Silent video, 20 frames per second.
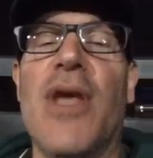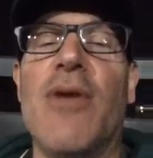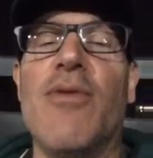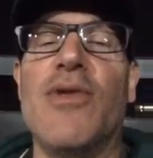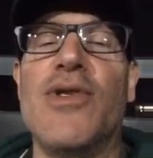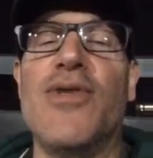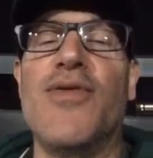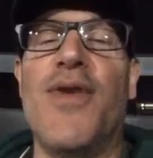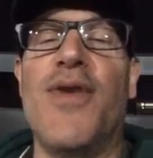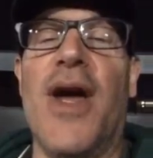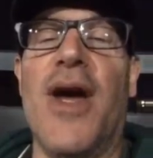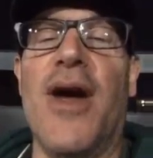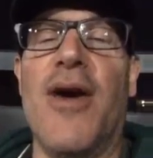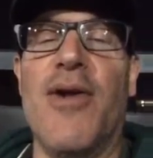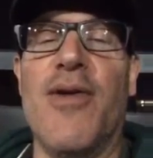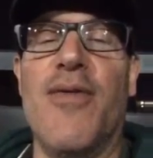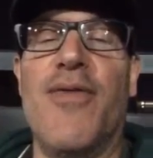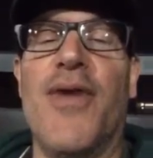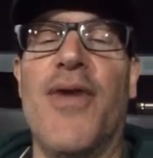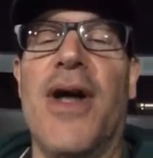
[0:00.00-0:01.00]
It was
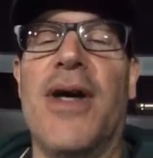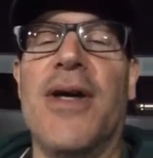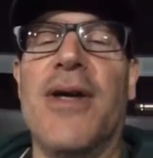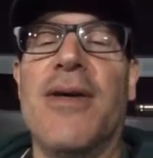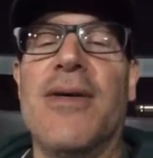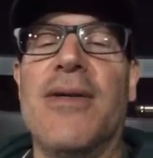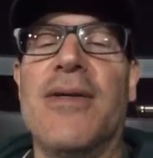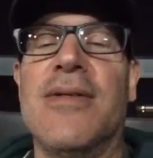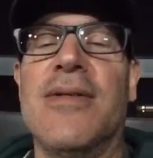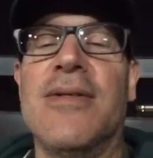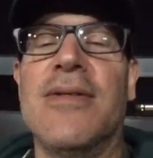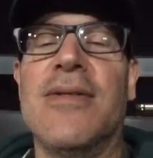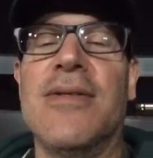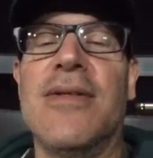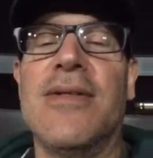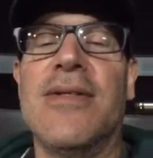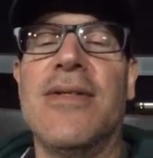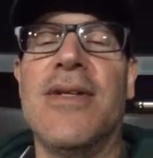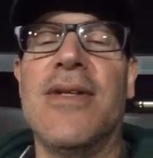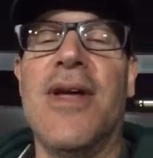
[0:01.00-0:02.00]
very funny.
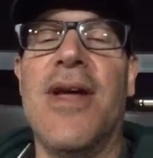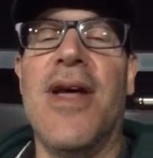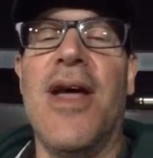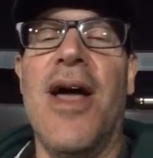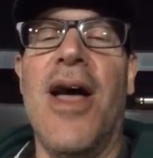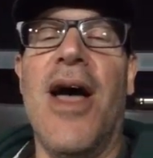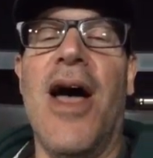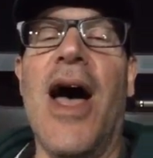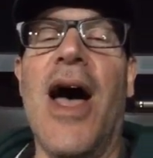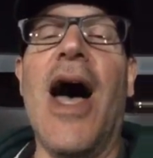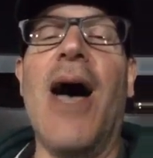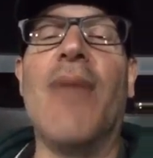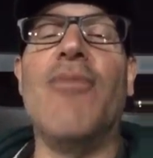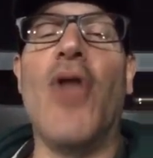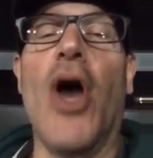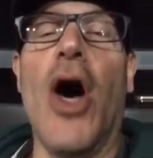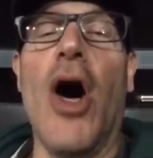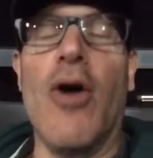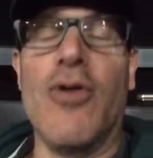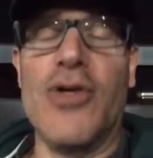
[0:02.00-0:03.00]
Uh,
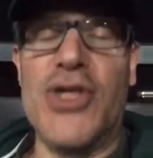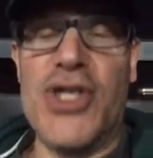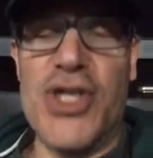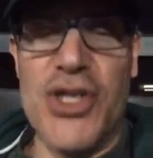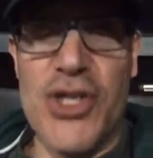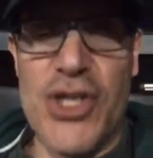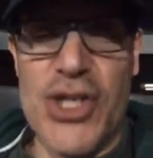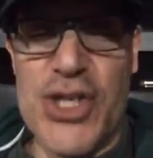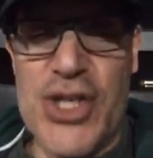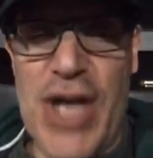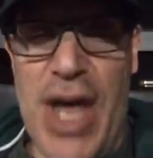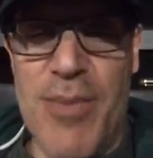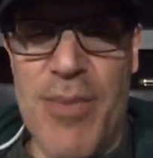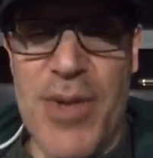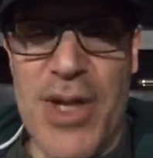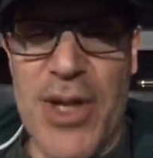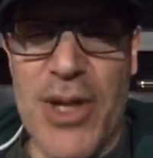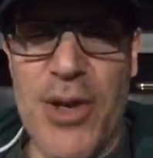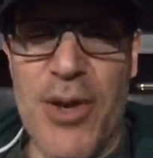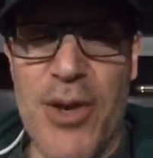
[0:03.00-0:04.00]
no, she just sent
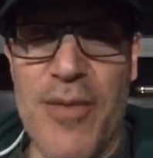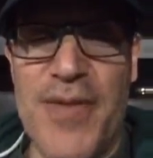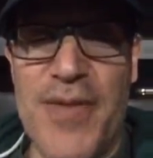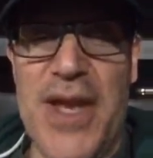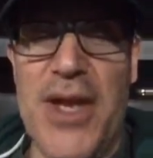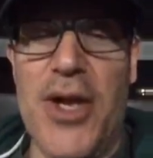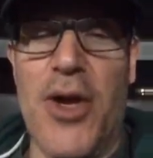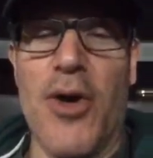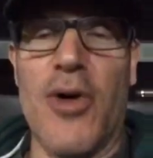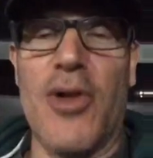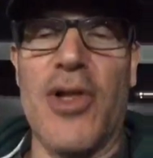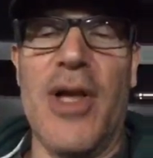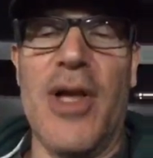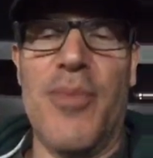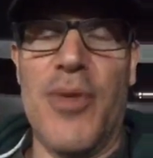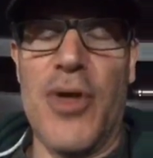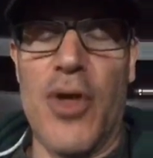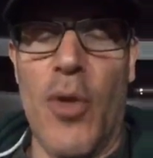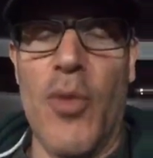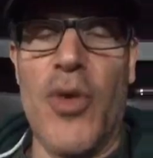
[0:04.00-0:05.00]
me a little video
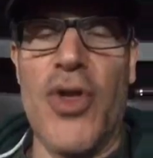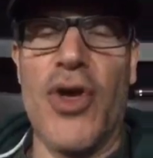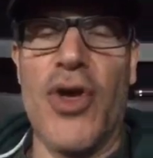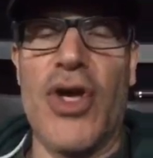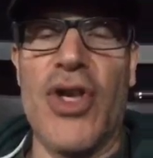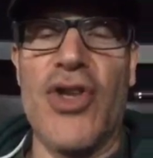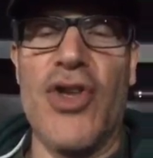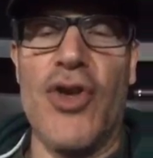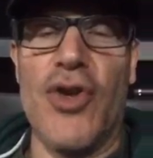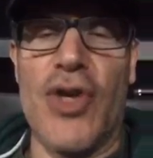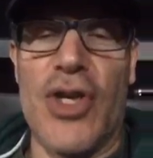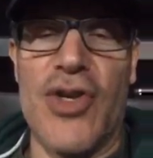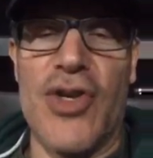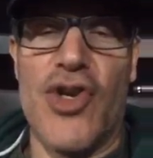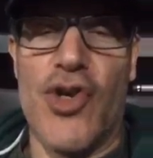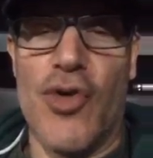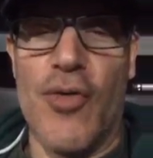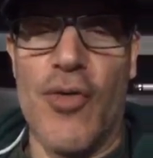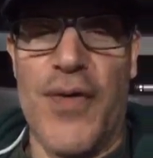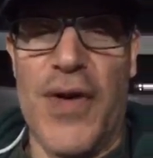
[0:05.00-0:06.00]
clip. You know when you can you can
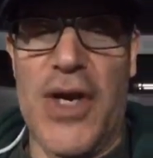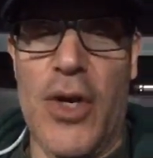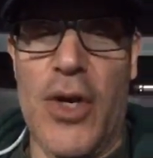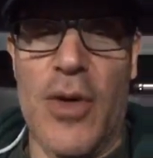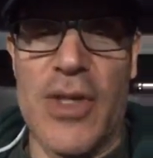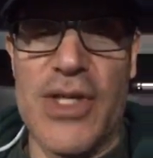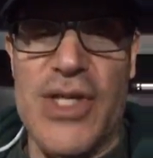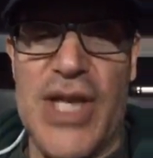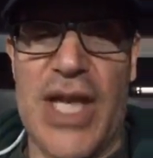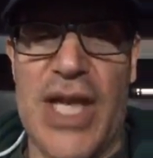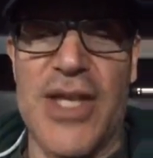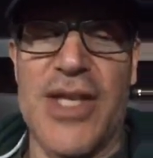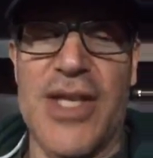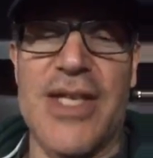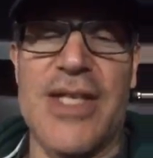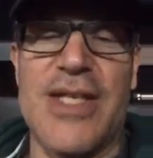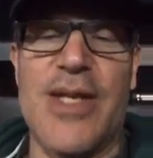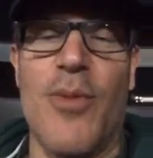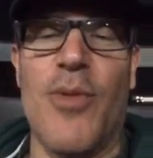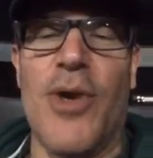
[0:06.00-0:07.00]
shoot video and send it
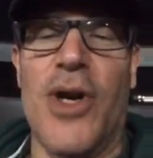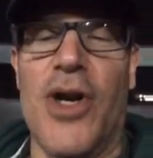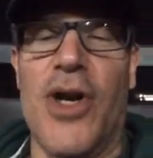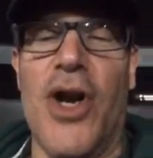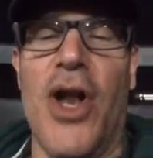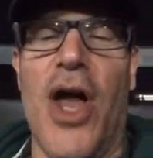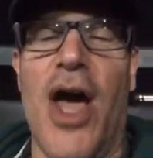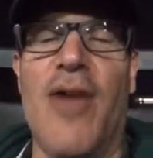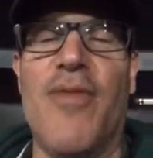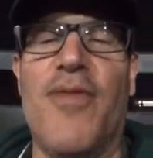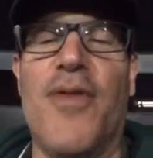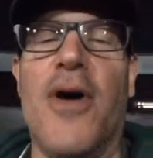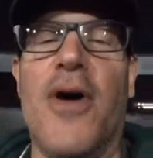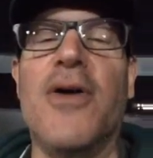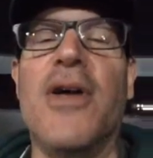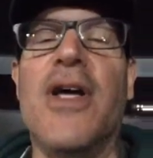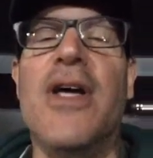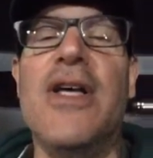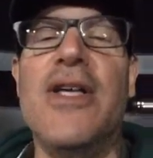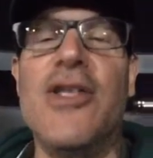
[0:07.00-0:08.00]
to someone on an
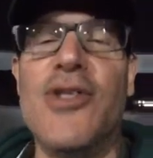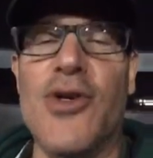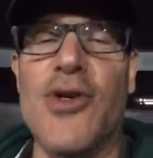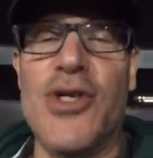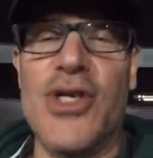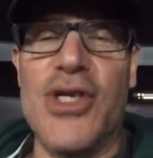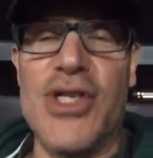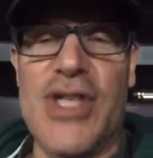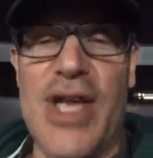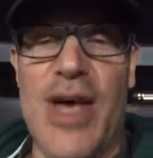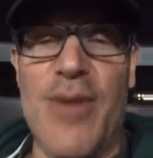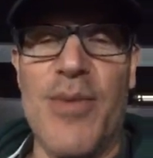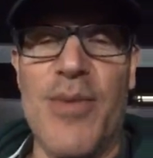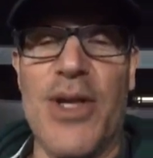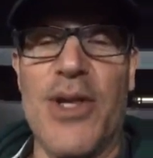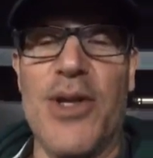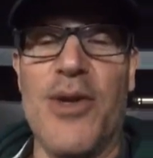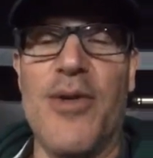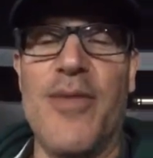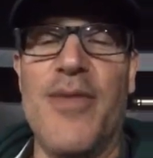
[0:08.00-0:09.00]
iPhone. So she sent
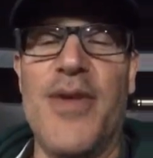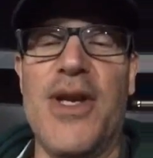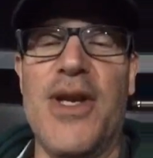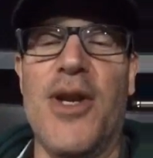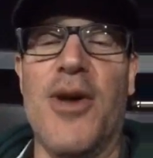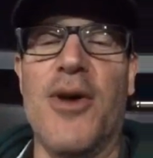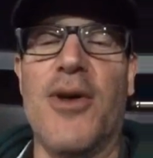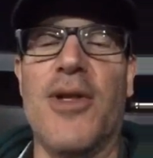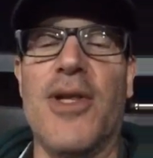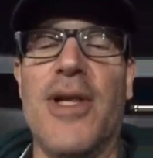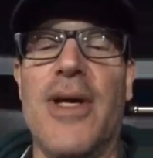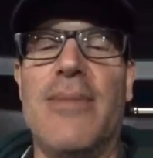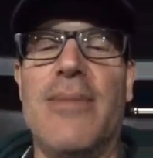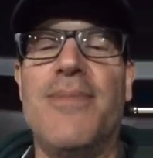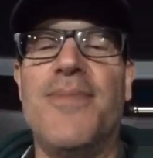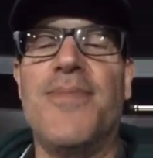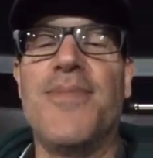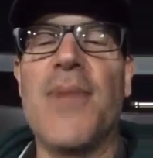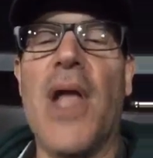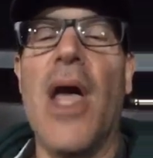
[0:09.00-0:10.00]
me a little video clip.
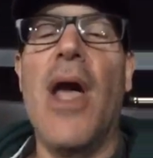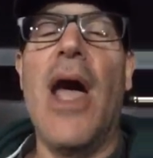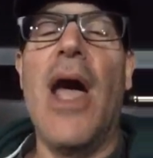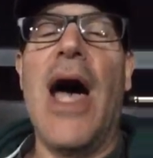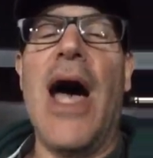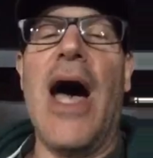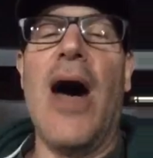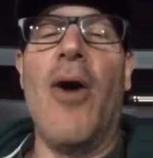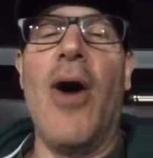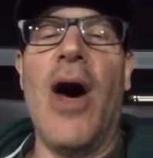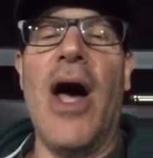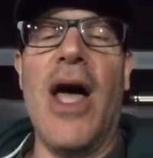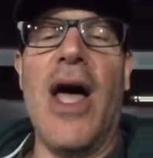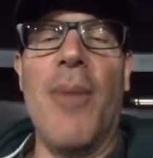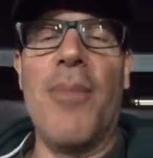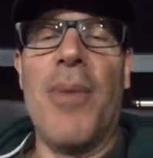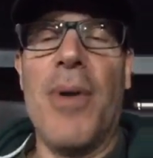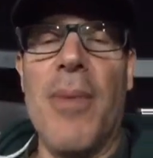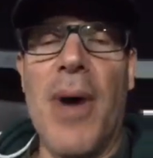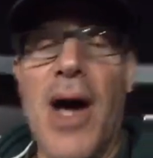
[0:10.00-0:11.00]
How high
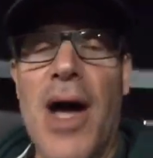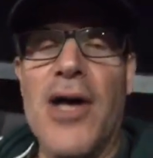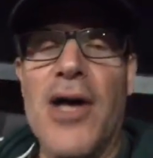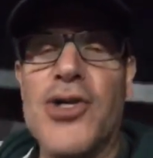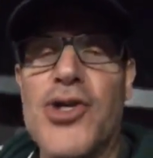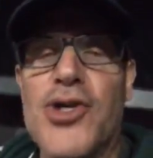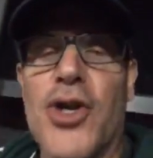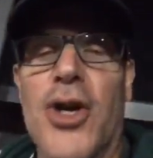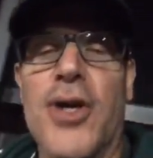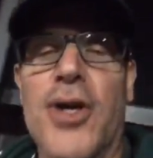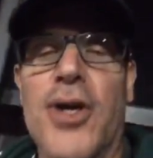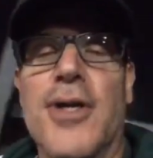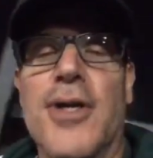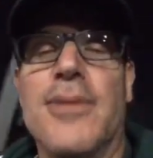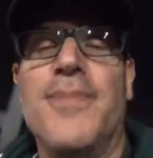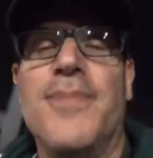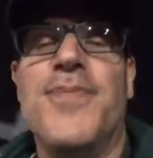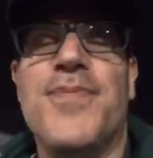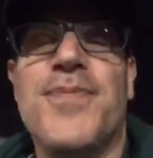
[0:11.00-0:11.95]
up am I? I'll show you.